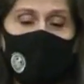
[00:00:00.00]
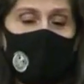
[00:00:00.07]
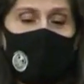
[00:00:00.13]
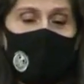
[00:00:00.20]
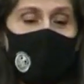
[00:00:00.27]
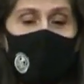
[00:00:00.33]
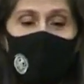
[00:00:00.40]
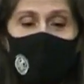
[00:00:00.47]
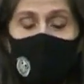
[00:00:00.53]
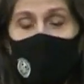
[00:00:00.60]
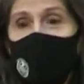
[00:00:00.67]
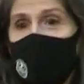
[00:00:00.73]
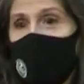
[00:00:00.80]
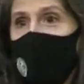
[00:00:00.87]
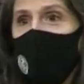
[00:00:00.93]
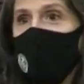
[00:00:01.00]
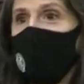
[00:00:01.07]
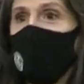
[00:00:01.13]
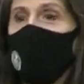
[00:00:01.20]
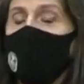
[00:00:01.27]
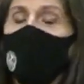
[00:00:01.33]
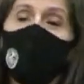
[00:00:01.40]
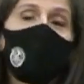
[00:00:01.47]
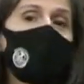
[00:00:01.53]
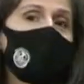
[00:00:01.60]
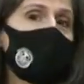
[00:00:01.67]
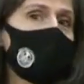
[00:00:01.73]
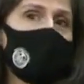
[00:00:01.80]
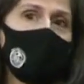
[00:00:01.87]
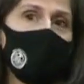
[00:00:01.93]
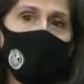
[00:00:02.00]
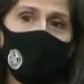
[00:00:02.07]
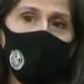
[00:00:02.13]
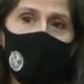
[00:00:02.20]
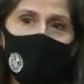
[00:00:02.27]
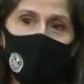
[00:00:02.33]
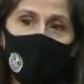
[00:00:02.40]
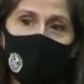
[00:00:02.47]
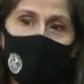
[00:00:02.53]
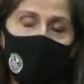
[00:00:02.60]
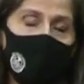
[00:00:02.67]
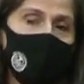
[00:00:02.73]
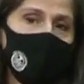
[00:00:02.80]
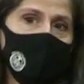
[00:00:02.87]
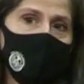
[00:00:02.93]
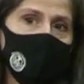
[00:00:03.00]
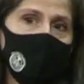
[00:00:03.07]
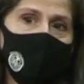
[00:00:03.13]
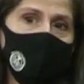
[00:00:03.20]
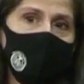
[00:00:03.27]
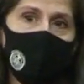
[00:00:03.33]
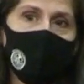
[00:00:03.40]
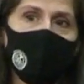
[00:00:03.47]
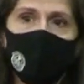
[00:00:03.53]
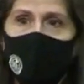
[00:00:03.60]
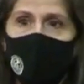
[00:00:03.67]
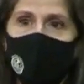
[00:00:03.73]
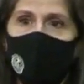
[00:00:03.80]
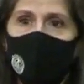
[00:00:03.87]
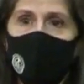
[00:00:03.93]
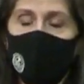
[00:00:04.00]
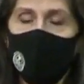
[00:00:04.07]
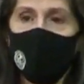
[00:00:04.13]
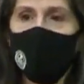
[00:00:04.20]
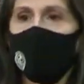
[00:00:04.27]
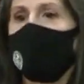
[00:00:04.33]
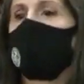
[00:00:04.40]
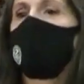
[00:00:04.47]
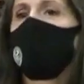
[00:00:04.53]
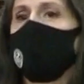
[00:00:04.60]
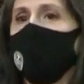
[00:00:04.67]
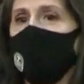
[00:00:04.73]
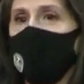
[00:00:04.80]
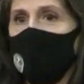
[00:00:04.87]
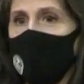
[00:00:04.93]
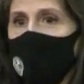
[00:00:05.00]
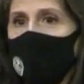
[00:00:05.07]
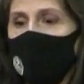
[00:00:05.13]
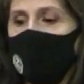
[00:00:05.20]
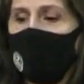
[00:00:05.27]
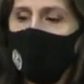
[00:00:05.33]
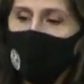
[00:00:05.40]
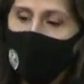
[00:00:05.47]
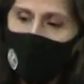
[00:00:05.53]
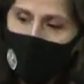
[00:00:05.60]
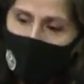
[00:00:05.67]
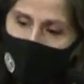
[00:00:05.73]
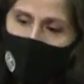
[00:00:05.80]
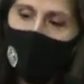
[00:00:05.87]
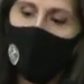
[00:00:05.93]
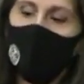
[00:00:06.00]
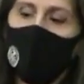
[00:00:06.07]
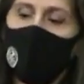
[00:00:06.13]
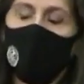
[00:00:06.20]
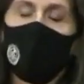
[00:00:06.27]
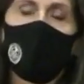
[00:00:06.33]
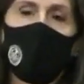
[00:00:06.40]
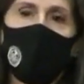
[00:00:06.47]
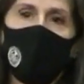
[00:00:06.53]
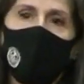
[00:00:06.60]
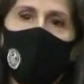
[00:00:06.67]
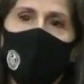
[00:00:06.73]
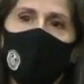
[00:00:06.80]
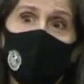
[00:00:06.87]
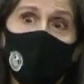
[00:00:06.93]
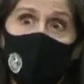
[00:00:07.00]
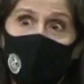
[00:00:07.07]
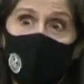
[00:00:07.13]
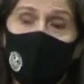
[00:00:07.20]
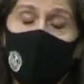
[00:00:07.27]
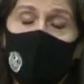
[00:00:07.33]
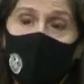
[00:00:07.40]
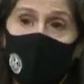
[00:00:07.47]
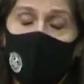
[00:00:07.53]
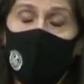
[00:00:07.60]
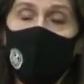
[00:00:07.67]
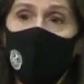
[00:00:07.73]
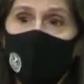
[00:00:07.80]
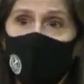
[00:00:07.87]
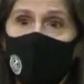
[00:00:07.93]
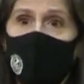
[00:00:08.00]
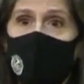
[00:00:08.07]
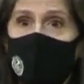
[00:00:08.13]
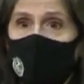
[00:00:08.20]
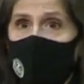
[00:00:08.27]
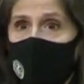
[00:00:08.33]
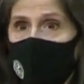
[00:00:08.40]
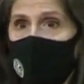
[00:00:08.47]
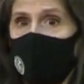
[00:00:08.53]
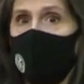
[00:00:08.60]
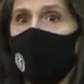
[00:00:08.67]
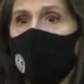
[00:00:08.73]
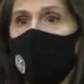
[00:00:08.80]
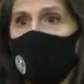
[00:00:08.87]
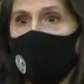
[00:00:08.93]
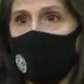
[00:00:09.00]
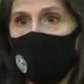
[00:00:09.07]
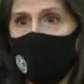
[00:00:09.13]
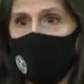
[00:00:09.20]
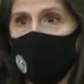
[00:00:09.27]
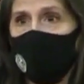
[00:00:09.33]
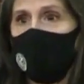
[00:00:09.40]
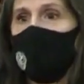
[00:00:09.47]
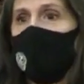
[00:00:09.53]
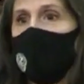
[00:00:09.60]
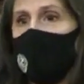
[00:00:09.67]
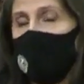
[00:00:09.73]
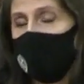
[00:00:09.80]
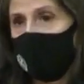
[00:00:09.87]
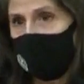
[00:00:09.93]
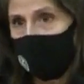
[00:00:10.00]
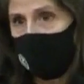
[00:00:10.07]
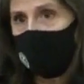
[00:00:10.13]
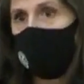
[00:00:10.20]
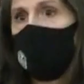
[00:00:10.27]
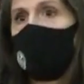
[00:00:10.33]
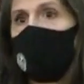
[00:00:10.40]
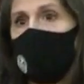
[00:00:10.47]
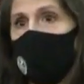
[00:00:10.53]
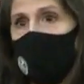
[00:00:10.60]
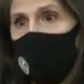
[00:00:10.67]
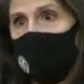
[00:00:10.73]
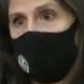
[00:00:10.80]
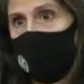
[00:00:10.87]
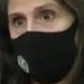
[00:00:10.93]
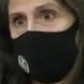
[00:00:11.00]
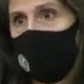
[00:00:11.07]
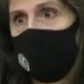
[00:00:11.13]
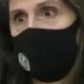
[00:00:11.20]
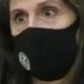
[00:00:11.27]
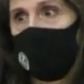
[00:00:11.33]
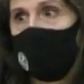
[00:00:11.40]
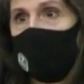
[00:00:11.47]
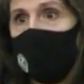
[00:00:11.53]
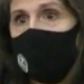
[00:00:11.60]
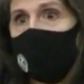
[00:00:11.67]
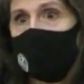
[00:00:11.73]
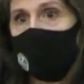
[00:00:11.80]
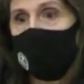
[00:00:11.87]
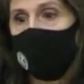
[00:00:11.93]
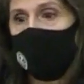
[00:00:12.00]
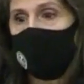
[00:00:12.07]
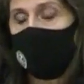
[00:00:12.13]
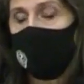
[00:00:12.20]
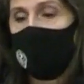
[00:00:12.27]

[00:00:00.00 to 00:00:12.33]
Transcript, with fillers: we're right across the park from another nonprofit that does the exact same work. So if one of the nonprofits, let's say on the east side, gets unionized, gets more money for their workers,